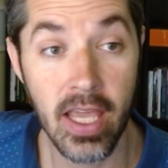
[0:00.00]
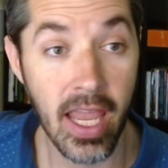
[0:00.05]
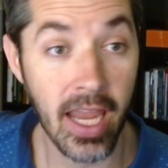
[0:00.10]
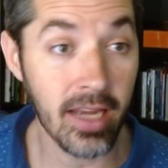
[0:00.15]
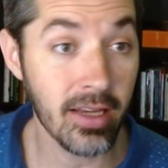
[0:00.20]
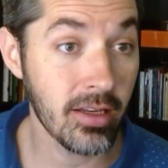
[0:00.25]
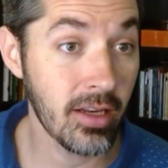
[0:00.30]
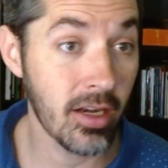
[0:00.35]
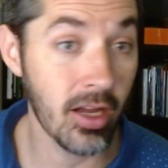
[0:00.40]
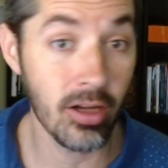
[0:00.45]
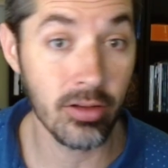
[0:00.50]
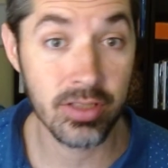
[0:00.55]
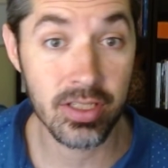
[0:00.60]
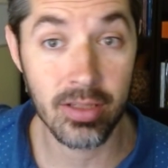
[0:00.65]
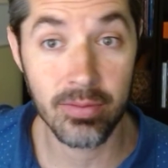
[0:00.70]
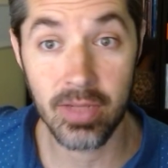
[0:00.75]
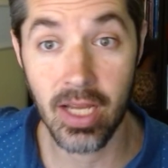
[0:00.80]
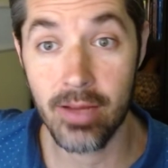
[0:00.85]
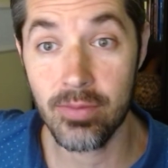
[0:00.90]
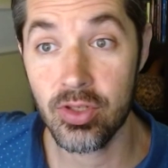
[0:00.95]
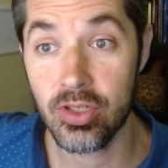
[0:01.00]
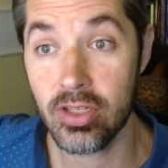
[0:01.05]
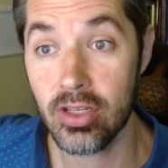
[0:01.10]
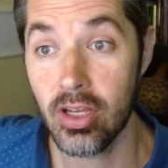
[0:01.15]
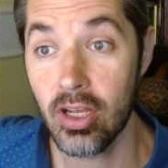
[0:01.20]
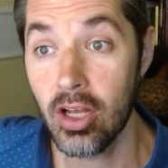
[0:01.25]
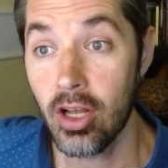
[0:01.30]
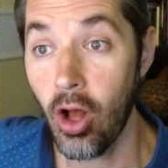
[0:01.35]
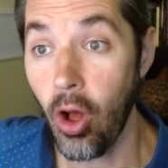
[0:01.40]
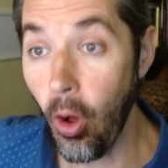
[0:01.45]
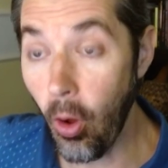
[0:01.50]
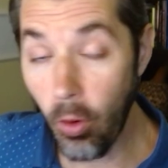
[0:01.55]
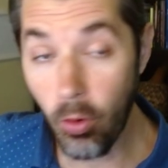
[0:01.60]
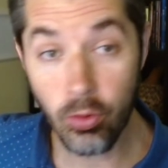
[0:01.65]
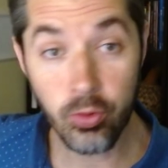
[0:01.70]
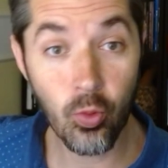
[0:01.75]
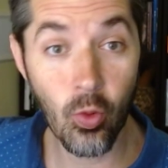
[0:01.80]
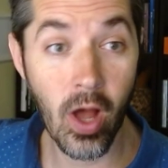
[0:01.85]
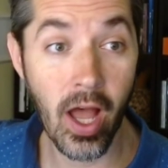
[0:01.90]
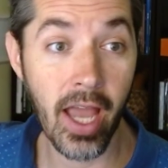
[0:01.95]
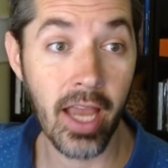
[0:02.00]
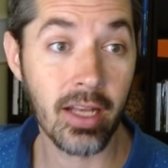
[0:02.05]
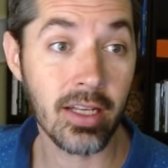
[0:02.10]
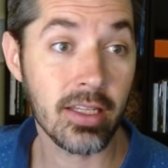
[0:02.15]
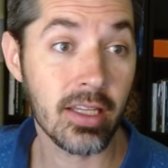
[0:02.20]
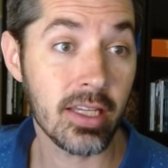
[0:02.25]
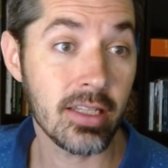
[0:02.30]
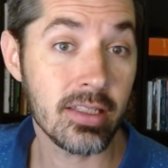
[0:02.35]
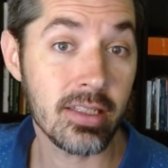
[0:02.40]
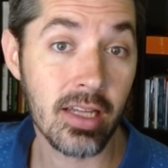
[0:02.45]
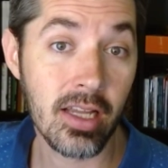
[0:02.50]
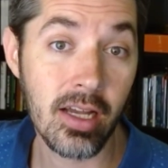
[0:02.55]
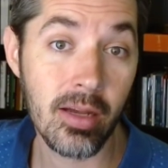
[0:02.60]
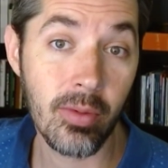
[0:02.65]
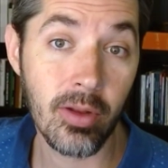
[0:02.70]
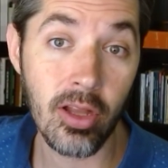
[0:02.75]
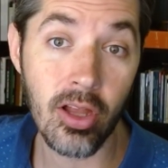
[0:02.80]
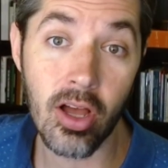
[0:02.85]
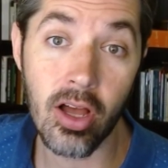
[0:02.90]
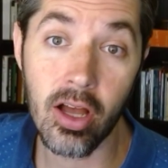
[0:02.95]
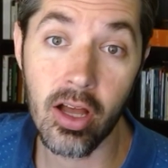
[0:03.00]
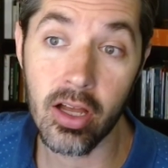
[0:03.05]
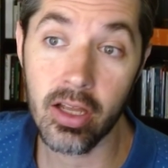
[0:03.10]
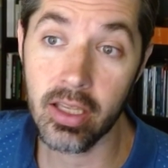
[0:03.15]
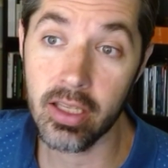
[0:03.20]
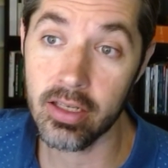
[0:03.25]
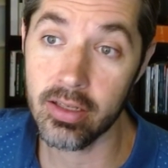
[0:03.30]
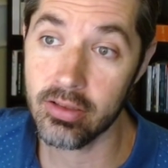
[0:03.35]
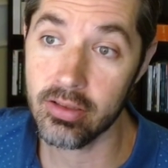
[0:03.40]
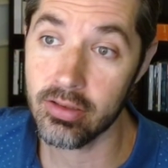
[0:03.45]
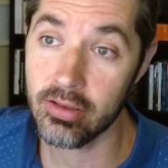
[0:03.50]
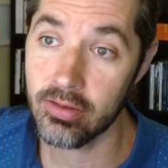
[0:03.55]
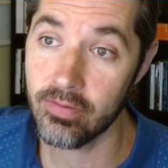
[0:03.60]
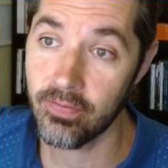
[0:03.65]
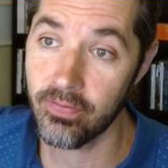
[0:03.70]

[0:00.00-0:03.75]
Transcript: And you know, sometimes old wine can come along and